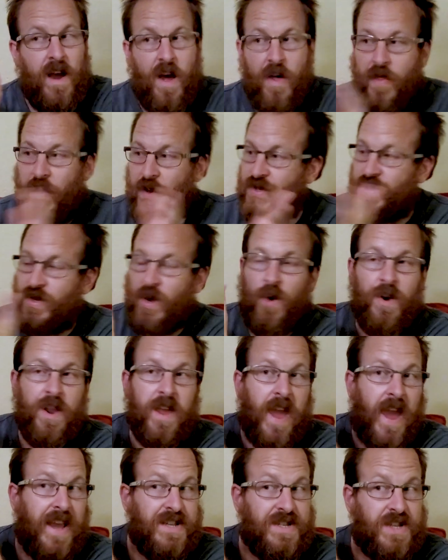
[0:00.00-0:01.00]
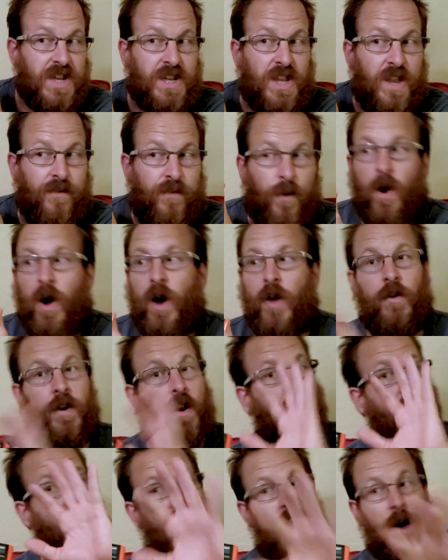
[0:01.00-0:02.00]
the Sony
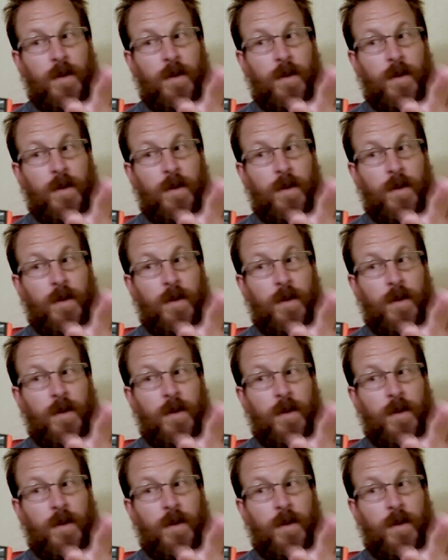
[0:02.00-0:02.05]
A6400.